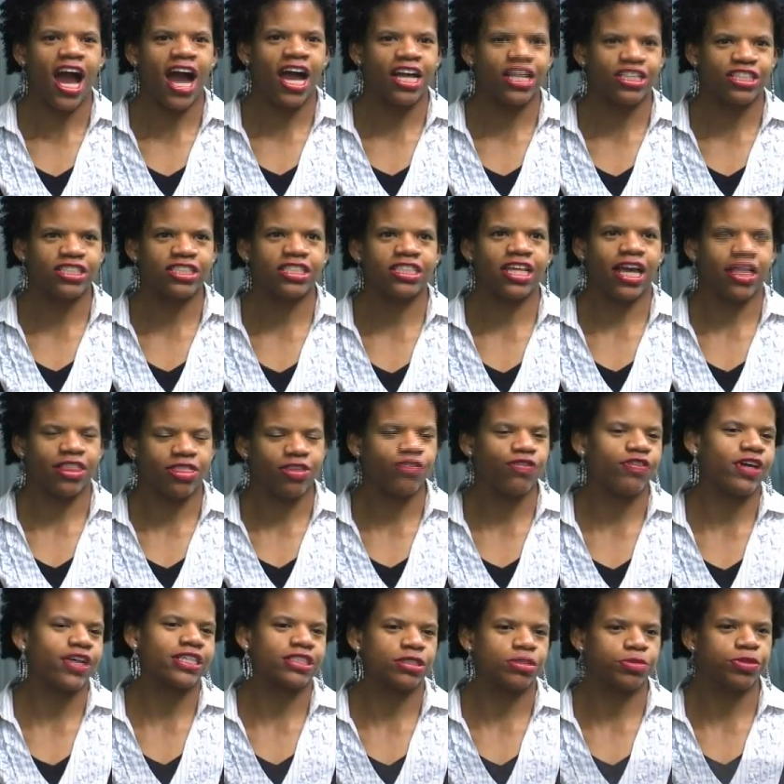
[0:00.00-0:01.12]
I just like the
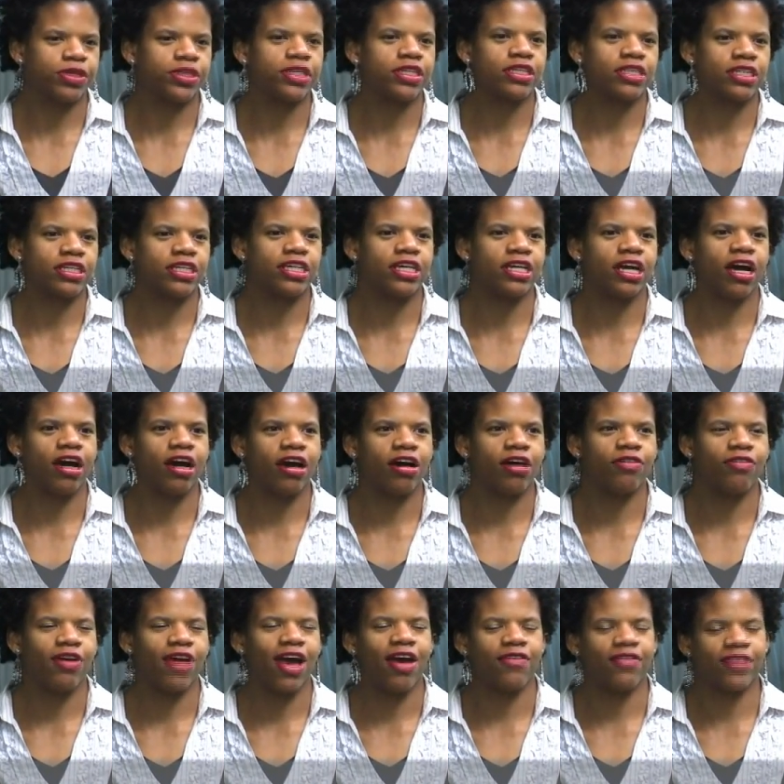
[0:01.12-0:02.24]
flexibility of
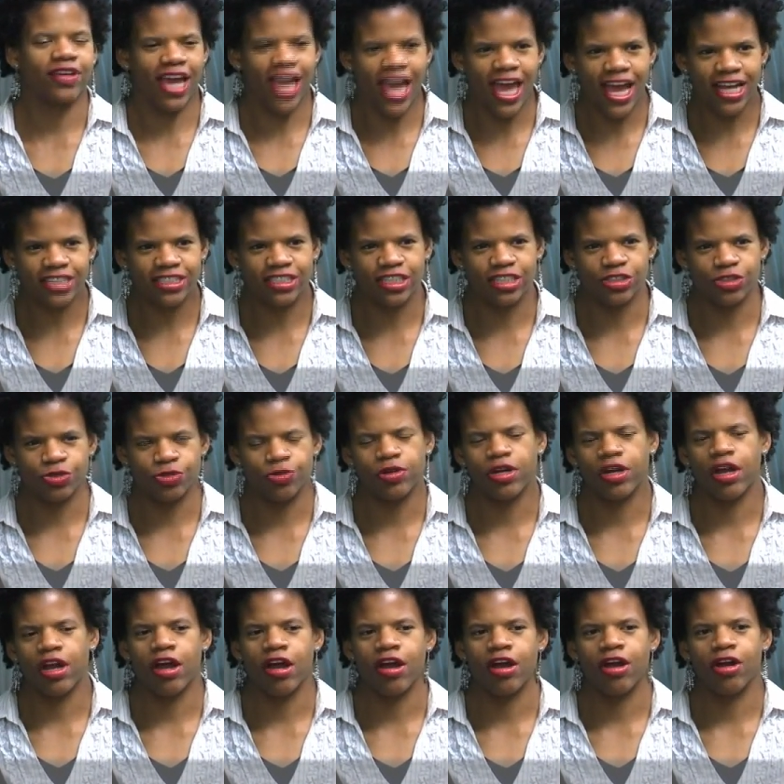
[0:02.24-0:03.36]
having access to a
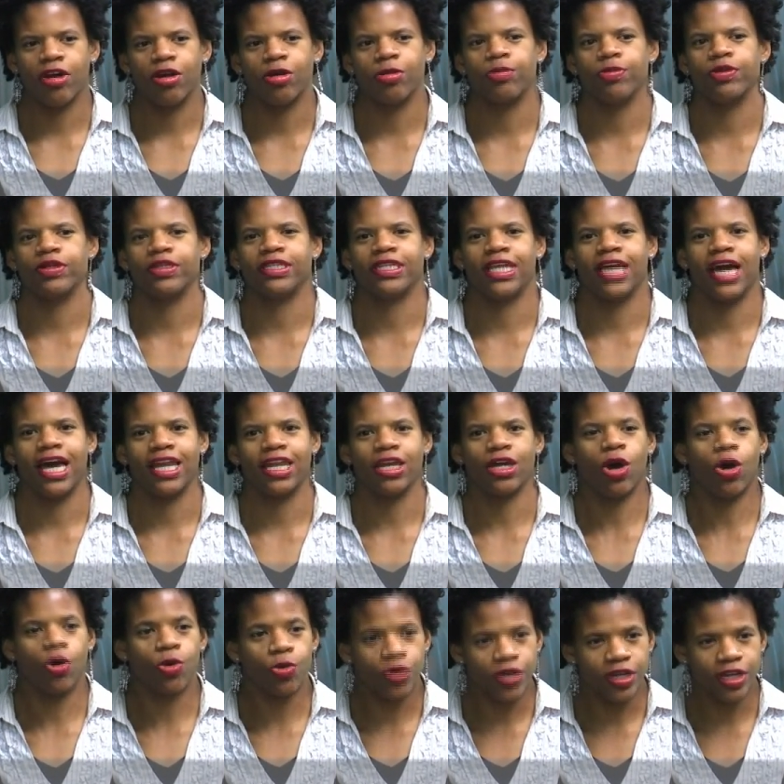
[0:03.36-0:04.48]
car, but not
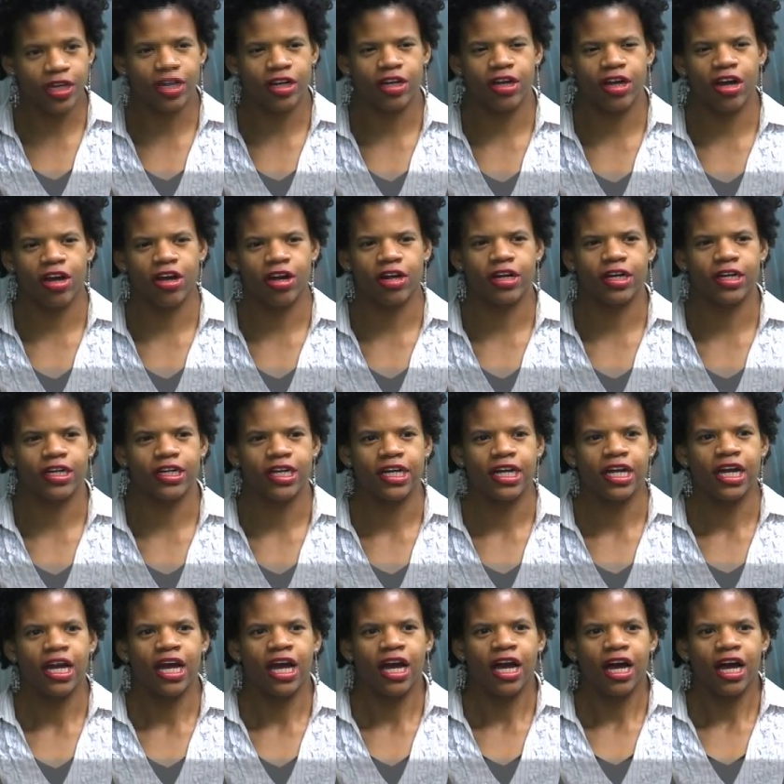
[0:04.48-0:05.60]
owning a car.
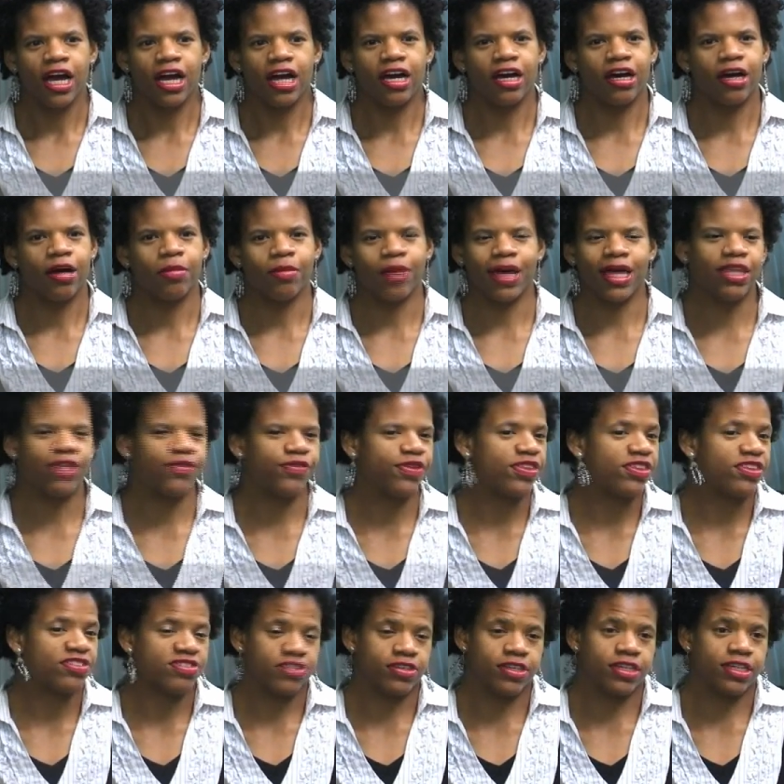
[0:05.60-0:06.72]
I live in the
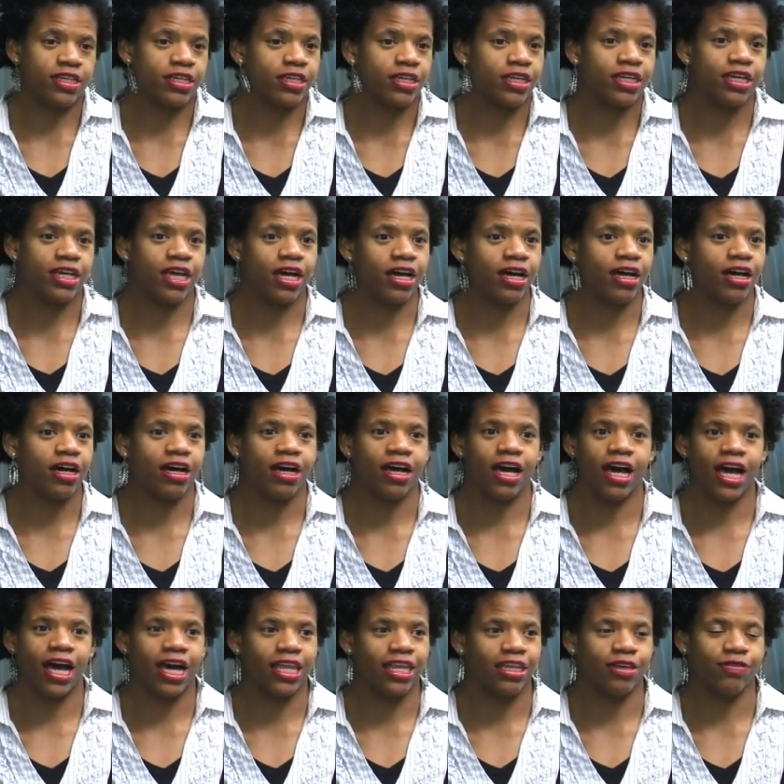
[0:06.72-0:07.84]
city.
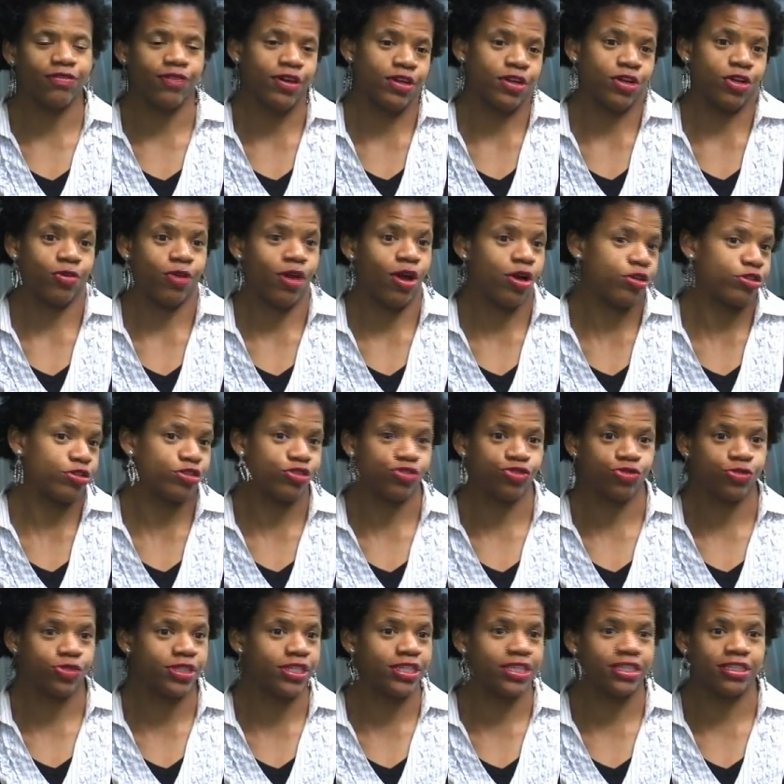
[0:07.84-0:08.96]
I live on a crowded
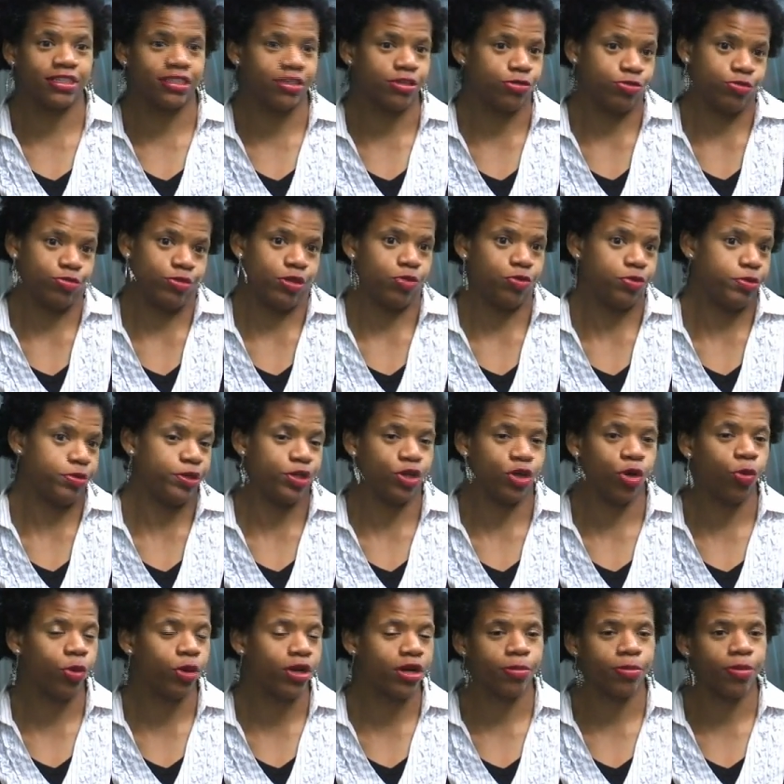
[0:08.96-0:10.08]
street. There would be
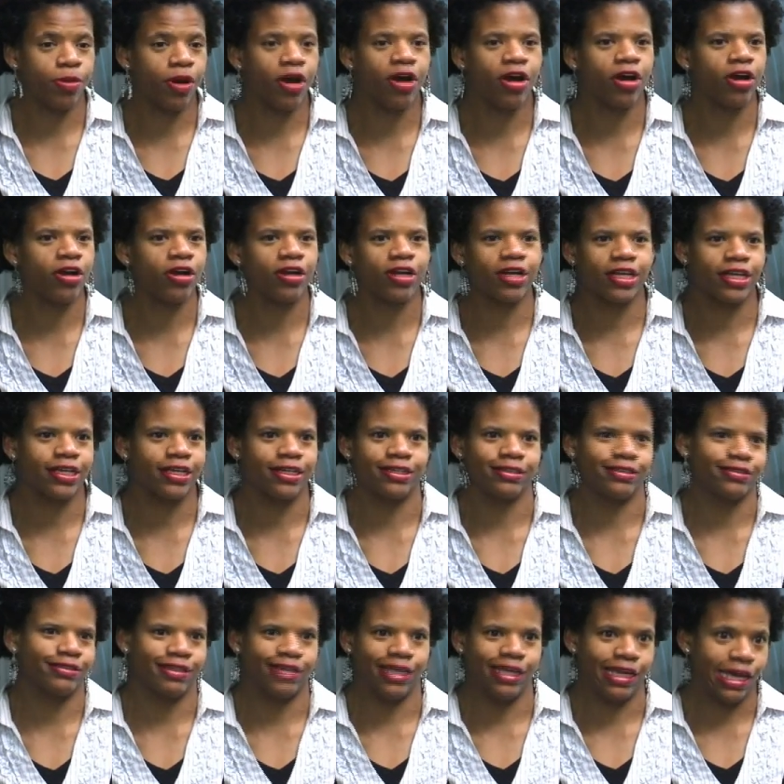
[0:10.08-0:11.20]
nowhere to park,
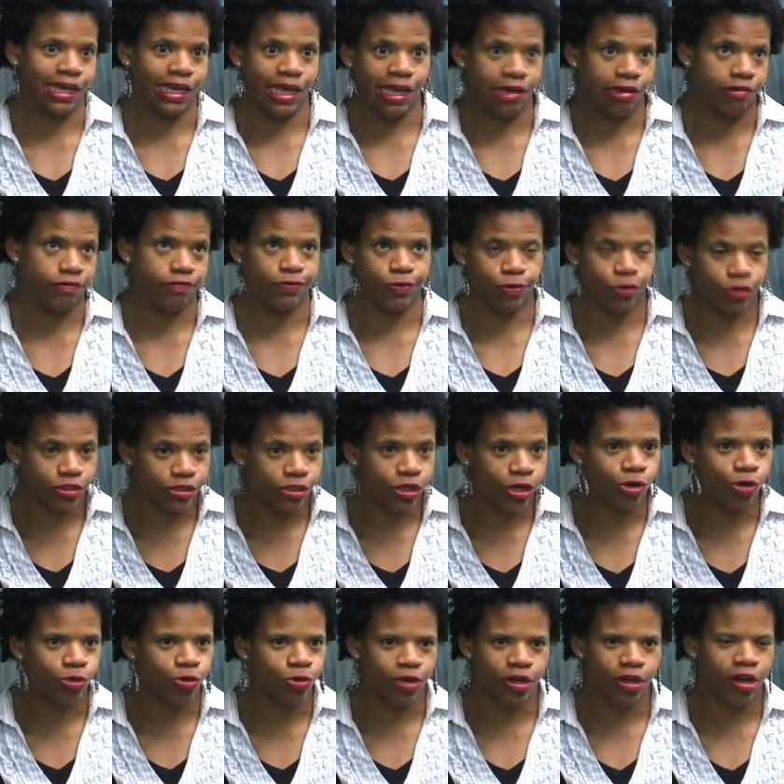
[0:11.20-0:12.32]
and I can't afford to
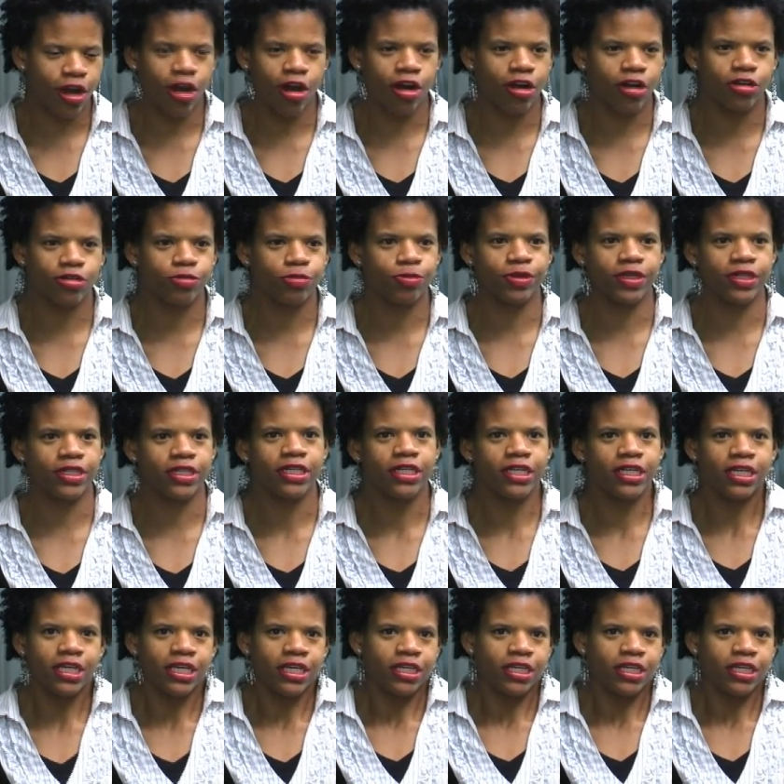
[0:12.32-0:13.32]
own a car. But